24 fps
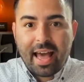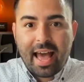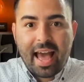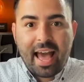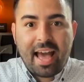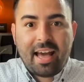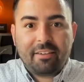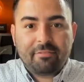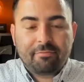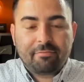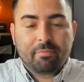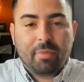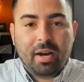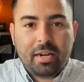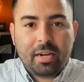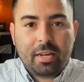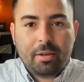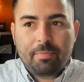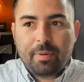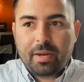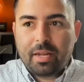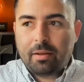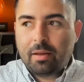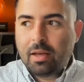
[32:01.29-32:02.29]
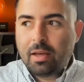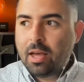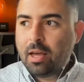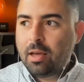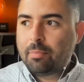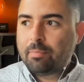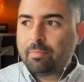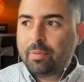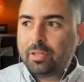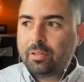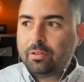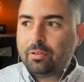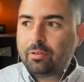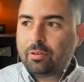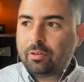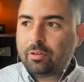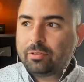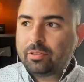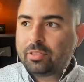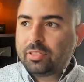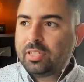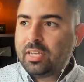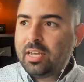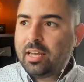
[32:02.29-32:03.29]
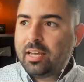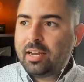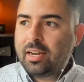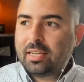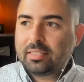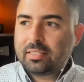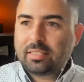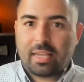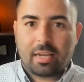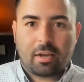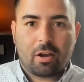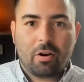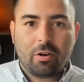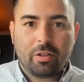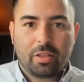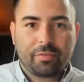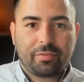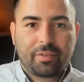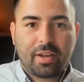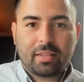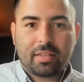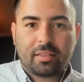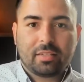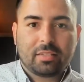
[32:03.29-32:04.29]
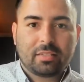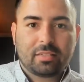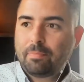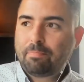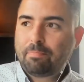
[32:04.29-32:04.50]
have money, but you don't see it as like, oh, they've got this